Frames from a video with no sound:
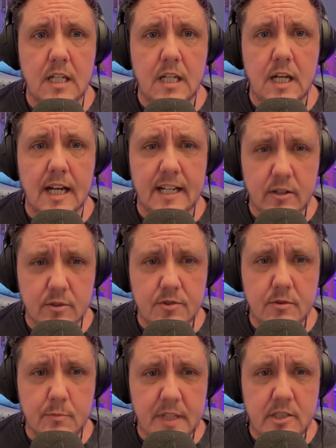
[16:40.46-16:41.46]
I also
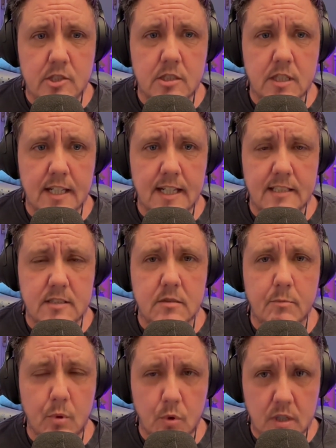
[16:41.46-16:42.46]
made sure I had
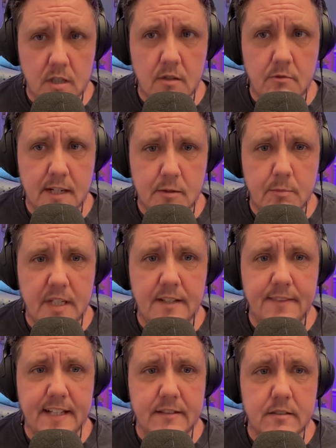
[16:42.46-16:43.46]
support around me. And
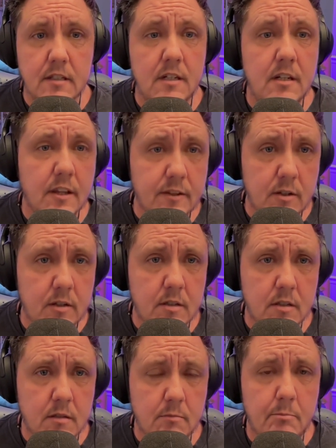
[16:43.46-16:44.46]
that's another
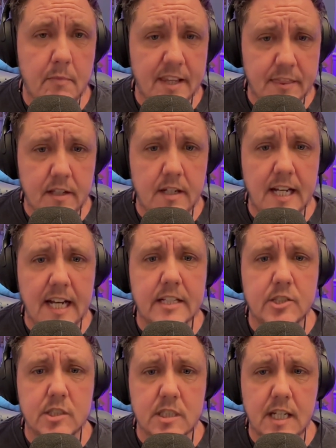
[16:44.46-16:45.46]
method,
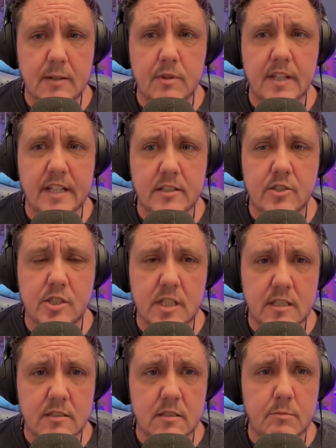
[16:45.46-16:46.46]
actually, I would like to share
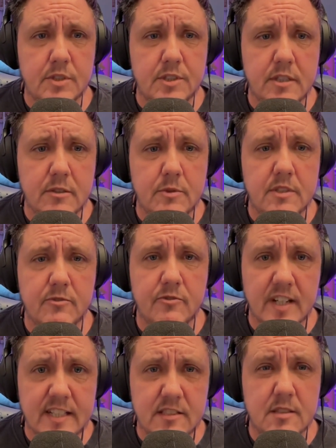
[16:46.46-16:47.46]
is number 2 is
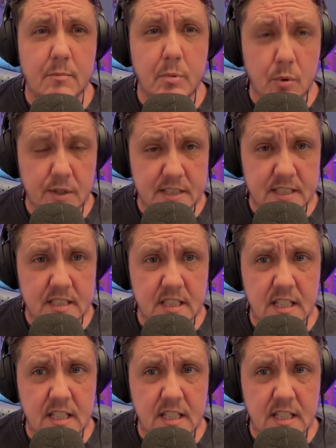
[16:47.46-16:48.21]
find support.